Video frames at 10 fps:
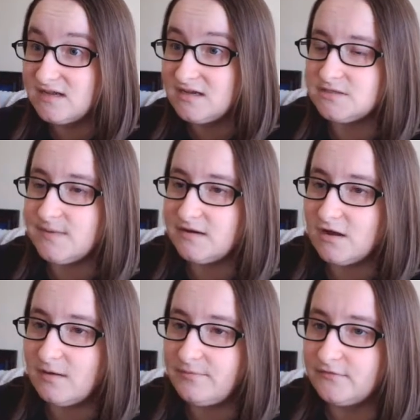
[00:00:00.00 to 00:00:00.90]
He's made a
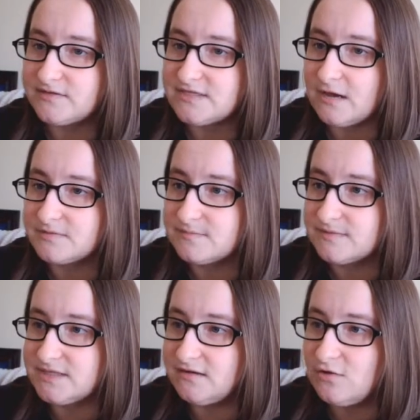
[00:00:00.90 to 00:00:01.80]
couple of attempts,
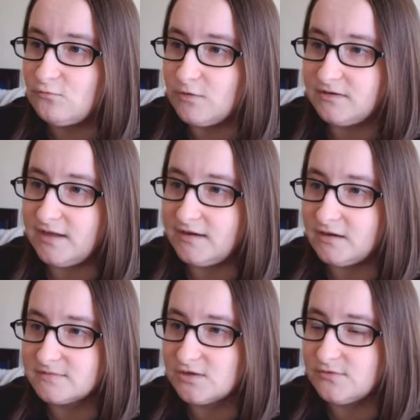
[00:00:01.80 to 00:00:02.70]
but Danielle wouldn't let
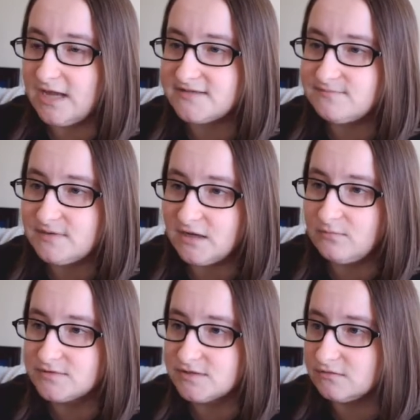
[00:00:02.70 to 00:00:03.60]
him, so he hasn't been
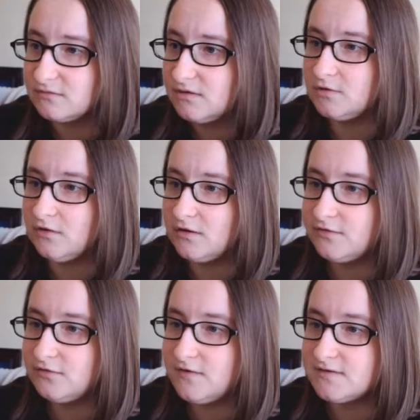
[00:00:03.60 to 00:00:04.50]
able to. The look
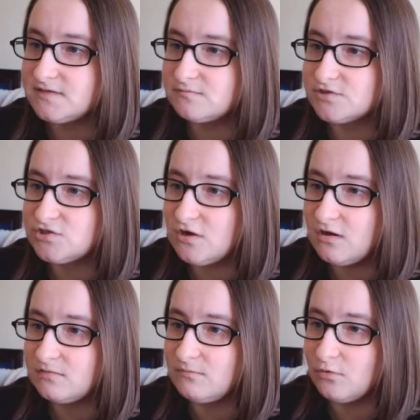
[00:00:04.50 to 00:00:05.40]
on their faces was
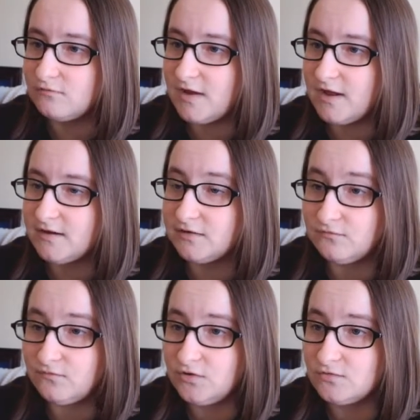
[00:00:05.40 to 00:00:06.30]
shock, mortified, and
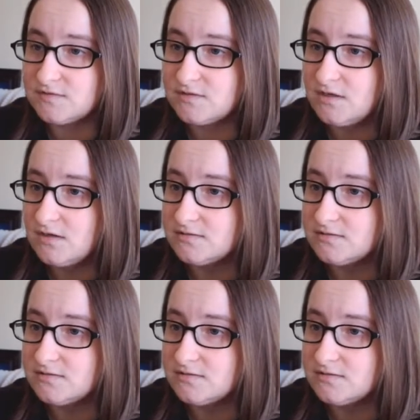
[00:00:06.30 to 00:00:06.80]
confused.